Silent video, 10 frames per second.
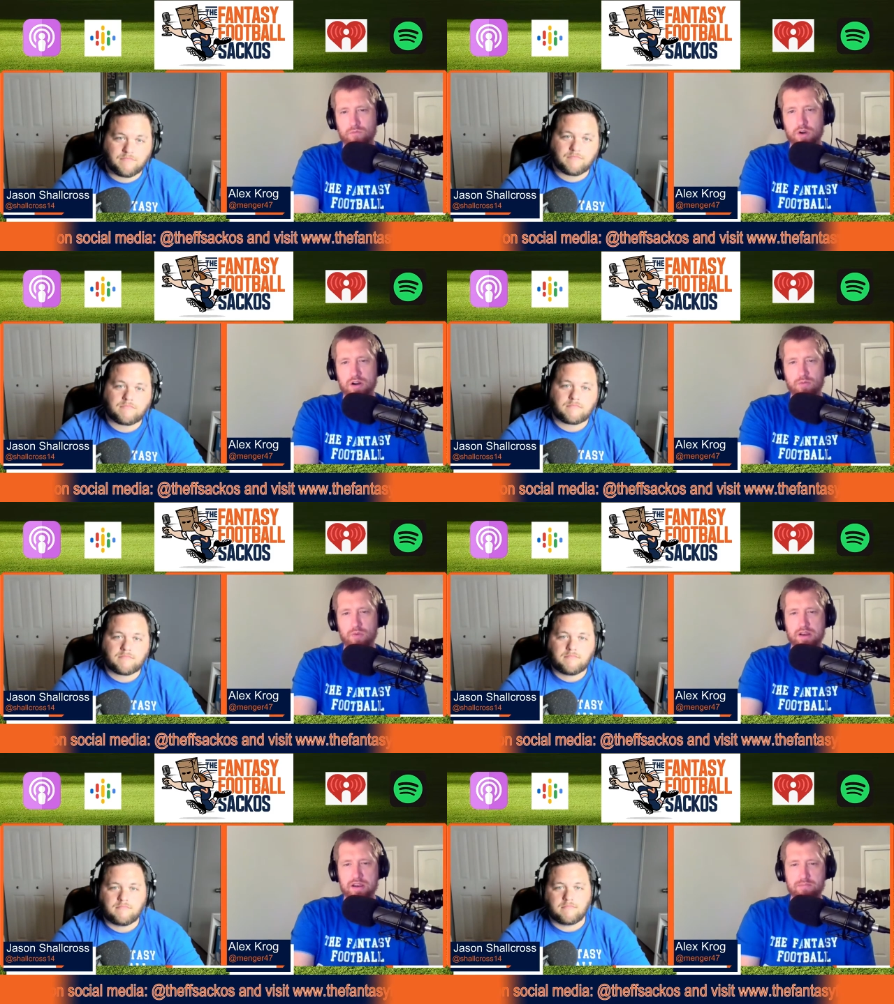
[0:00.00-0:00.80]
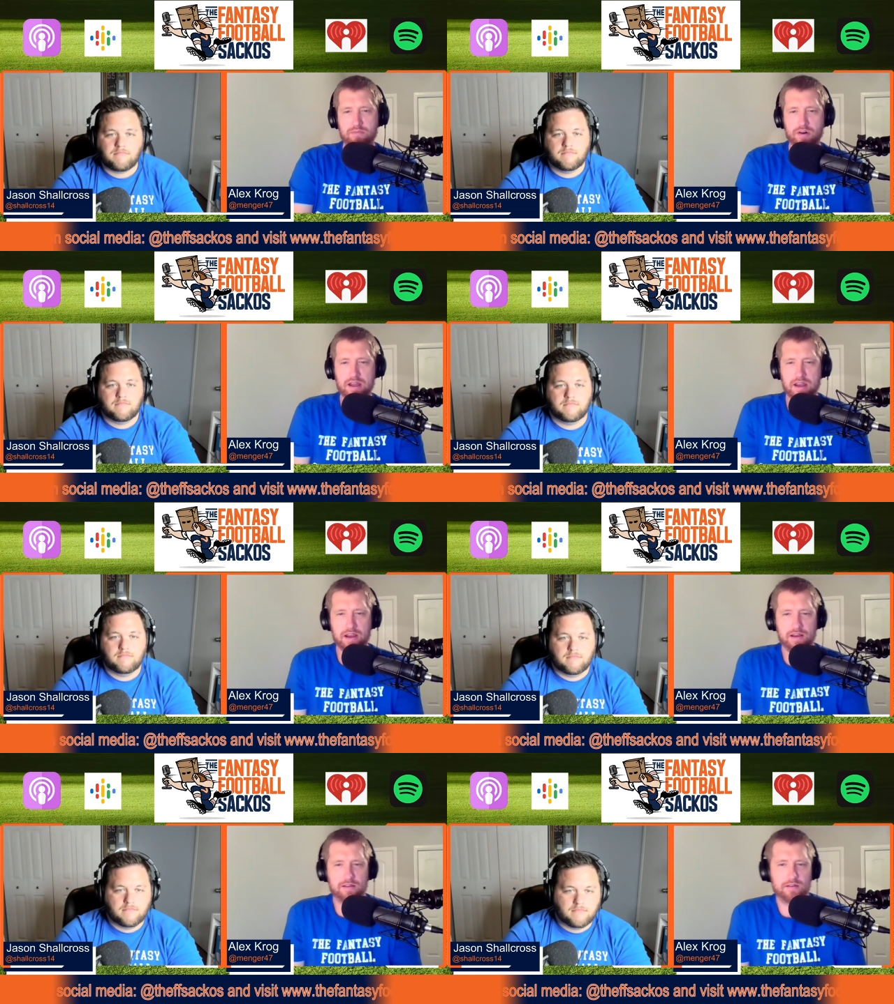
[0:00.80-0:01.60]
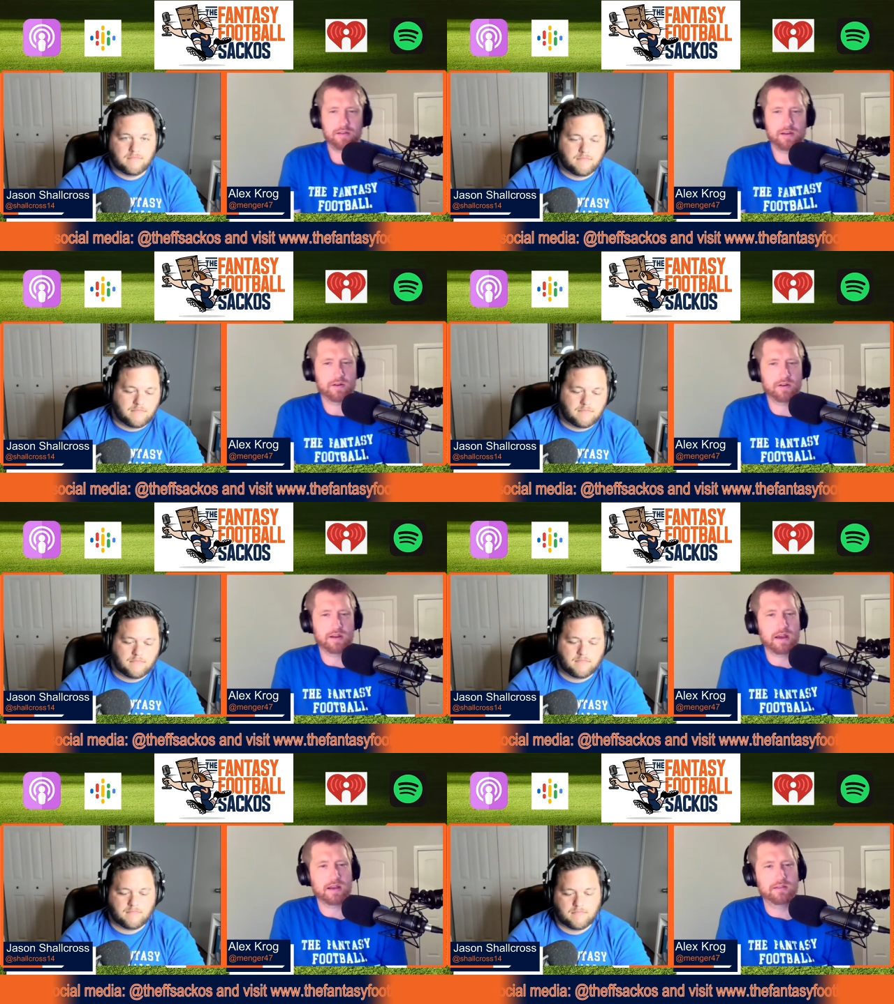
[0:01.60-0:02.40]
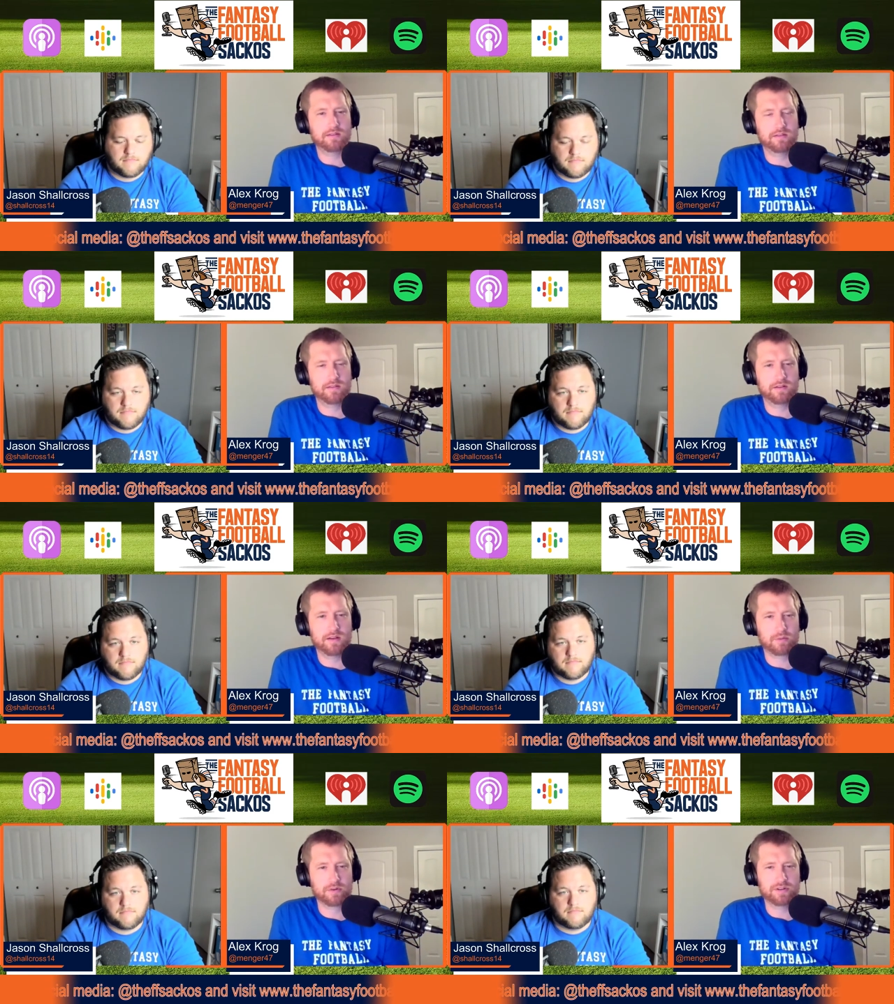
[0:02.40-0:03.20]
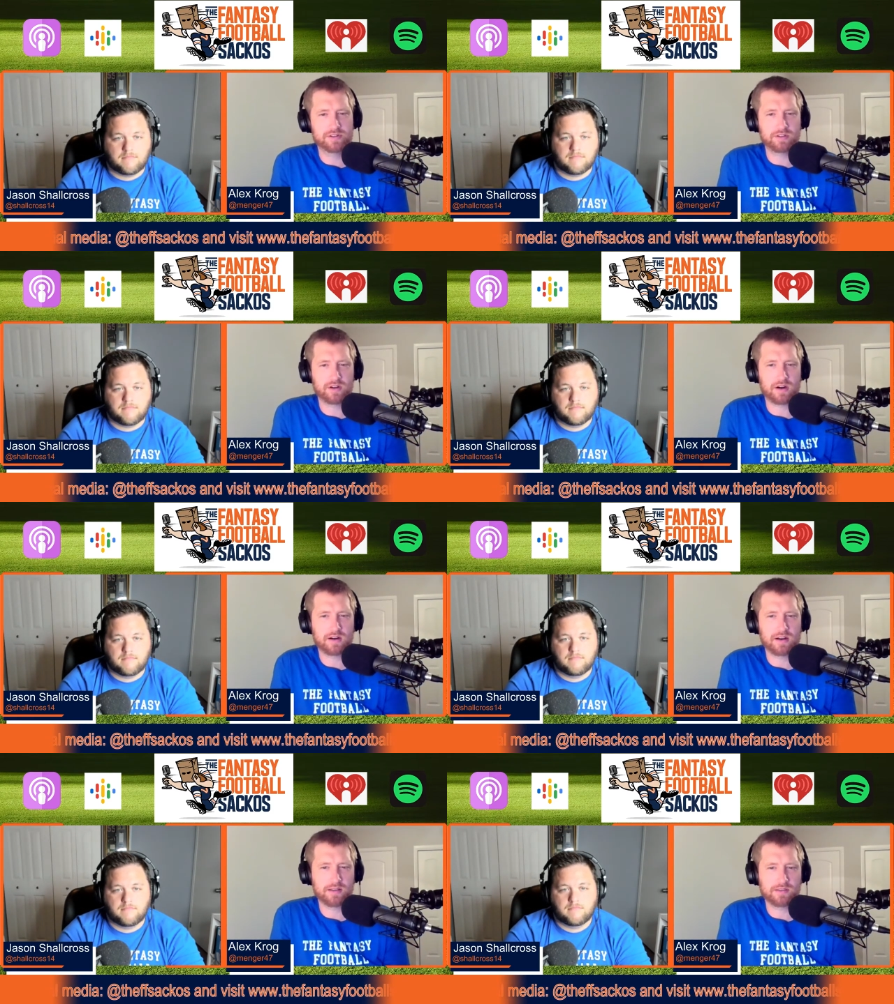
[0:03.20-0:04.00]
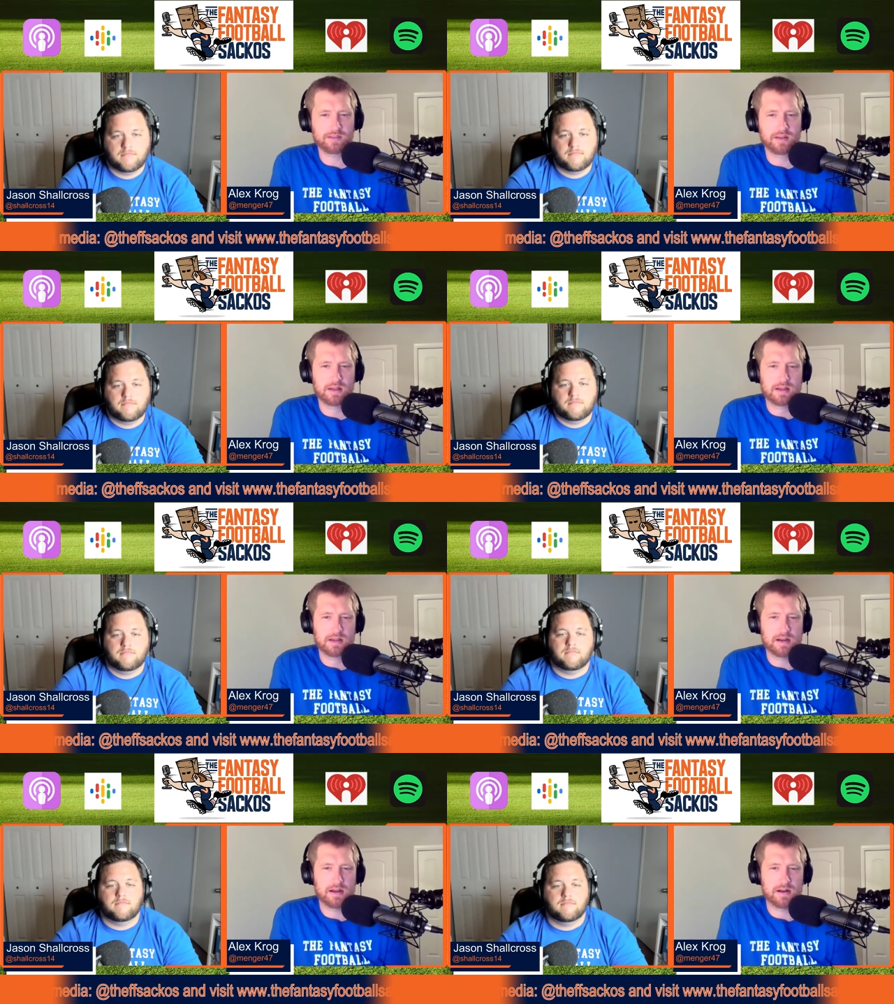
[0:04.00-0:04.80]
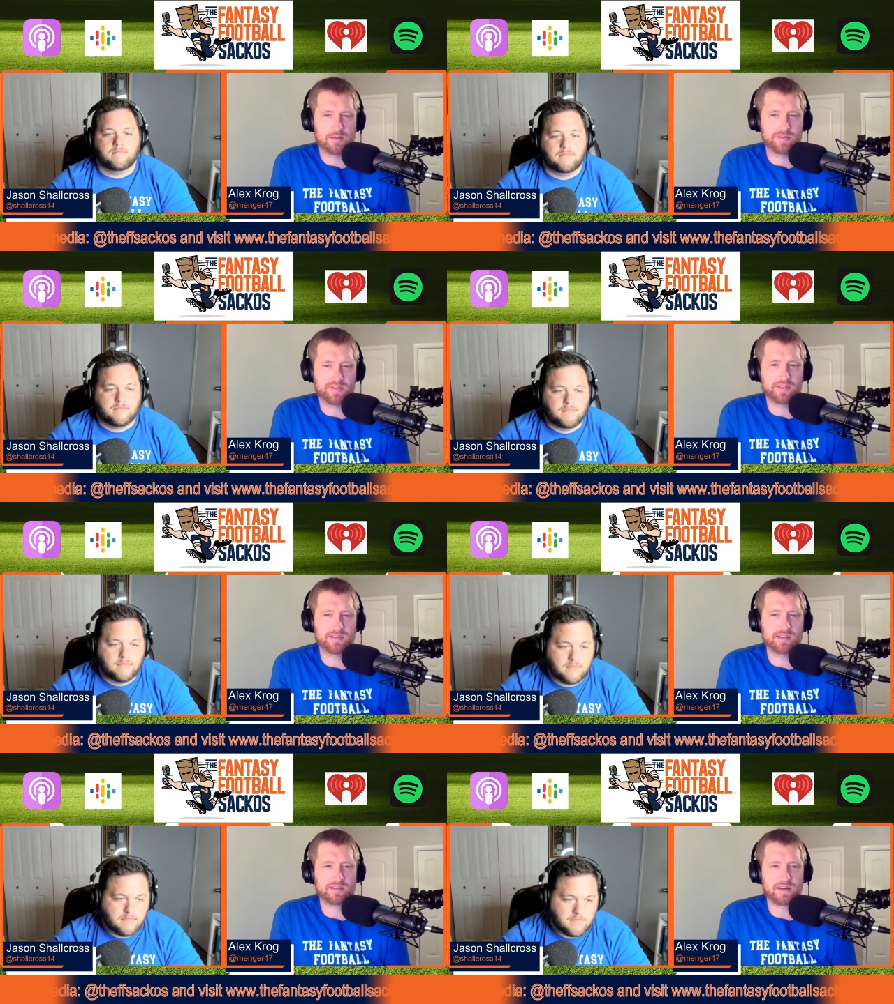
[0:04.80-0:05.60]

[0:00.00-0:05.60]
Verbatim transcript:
Speaker 1: where when he played, you know, he had the double digit targets. Um, since